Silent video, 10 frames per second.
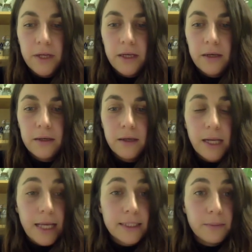in
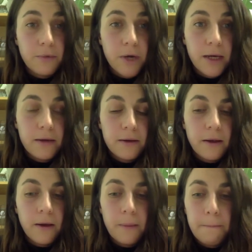Glastonbury.
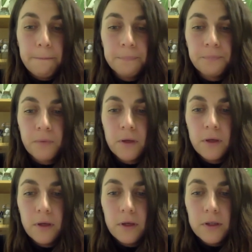Um,
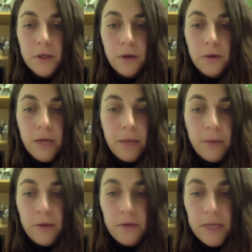so yeah,
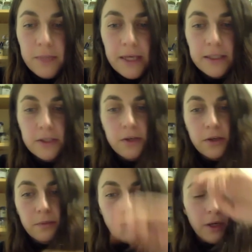both of these places you
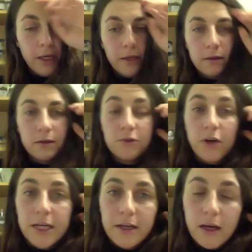can buy
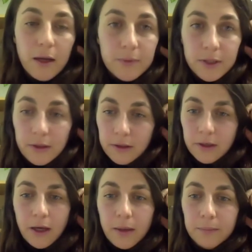dried herbs
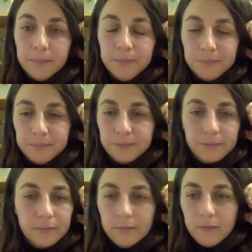and um,
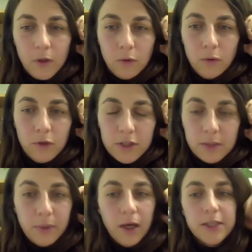all the
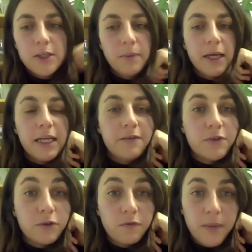supplies you might need for
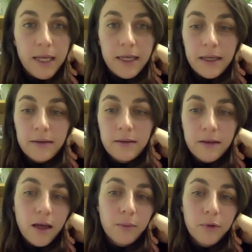sort of making
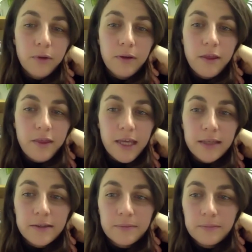herbal
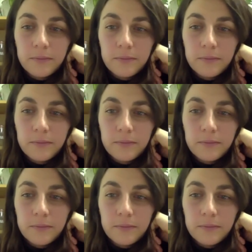things.